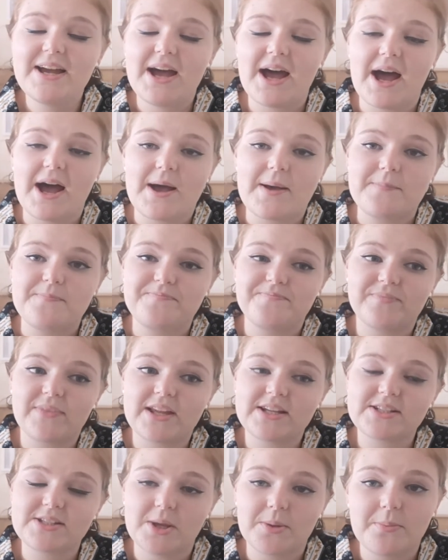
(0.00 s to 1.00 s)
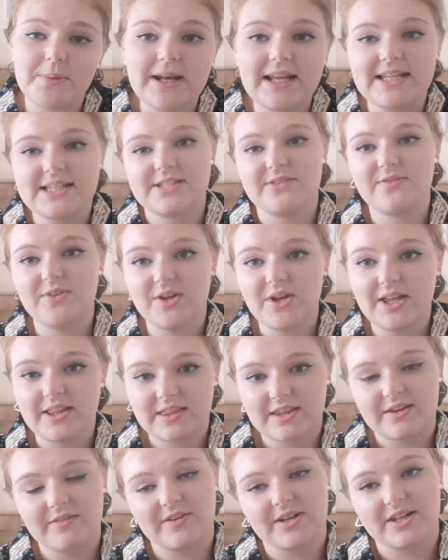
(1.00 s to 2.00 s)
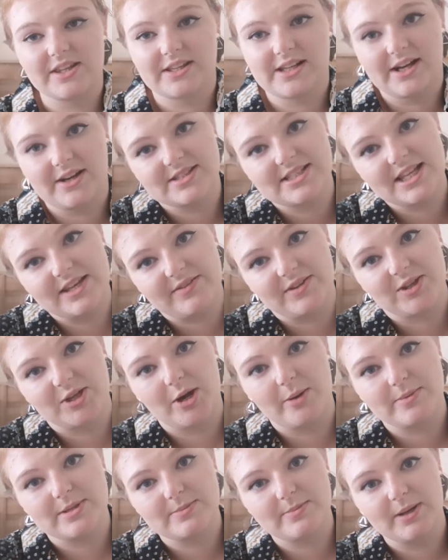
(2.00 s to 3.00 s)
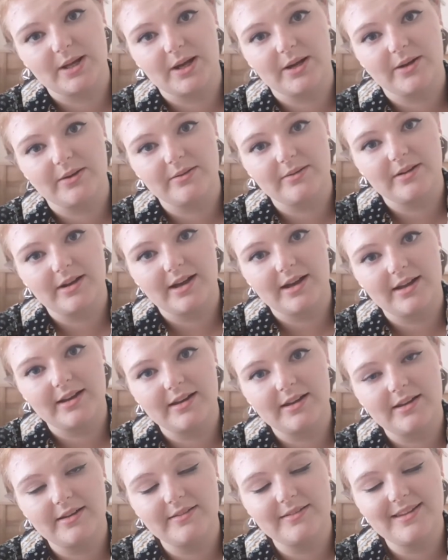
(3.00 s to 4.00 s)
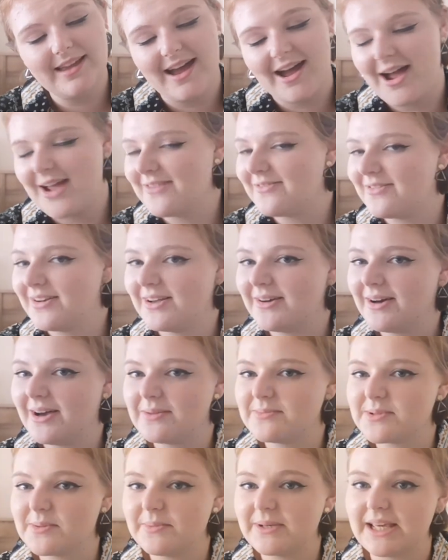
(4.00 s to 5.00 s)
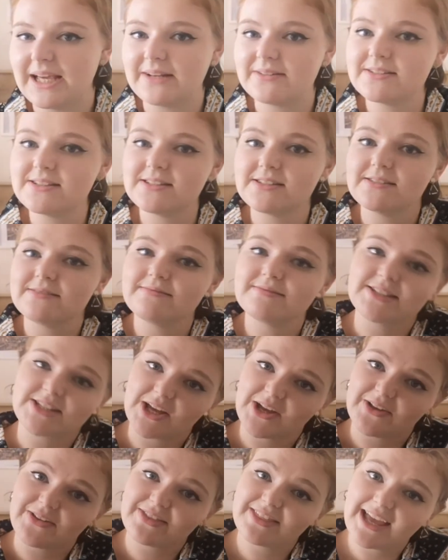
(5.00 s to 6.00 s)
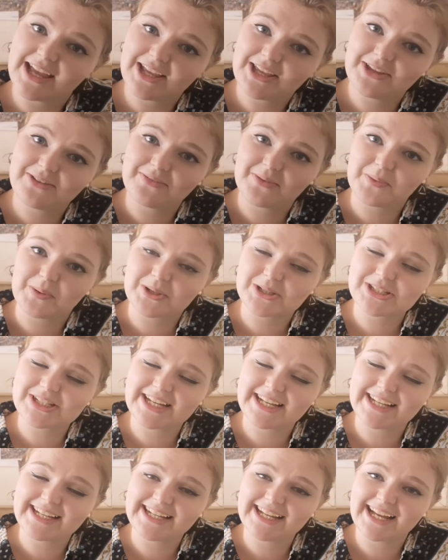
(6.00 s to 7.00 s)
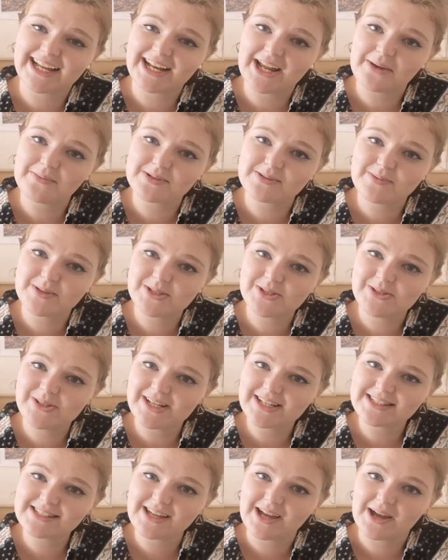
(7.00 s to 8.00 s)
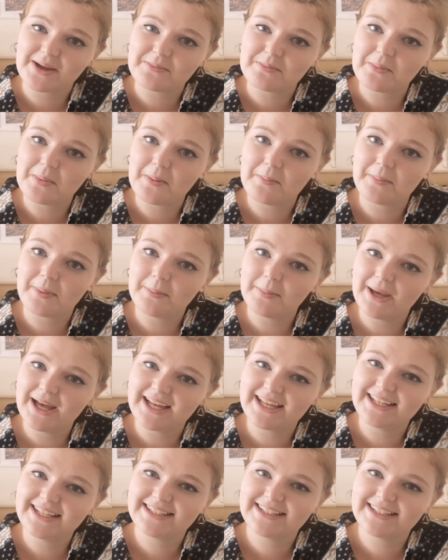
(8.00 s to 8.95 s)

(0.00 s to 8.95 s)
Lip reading: So please, if you can think of anything else, leave it in the comments below, and yeah, hopefully it will help somebody else. So thank you for watching, and I will speak to you next time. Bye bye.